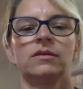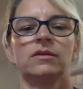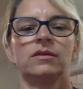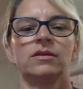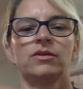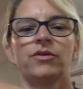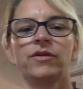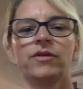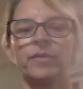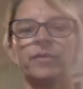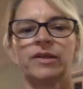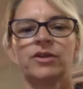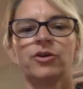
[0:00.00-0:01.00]
Sorry for
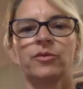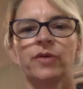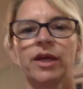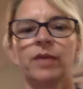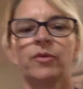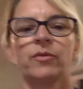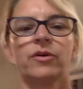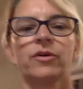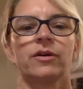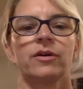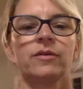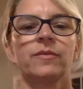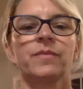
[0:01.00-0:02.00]
my terrible camera work.
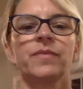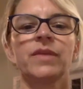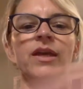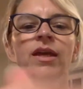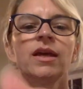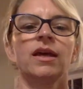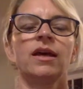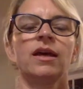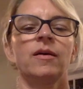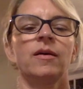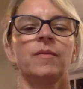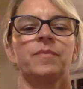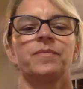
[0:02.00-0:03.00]

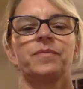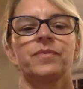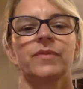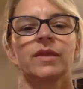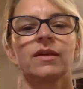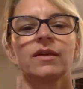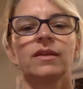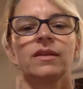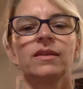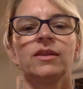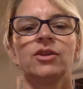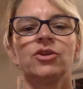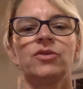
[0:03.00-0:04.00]
Um,
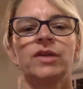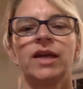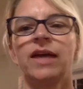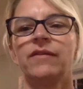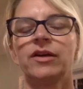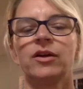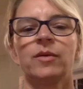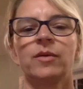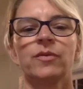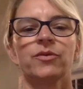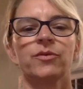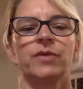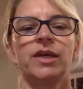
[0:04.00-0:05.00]
then you can have it come
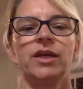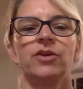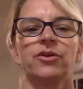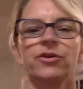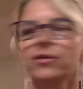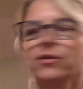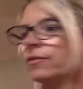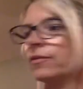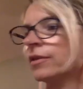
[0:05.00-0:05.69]
through here.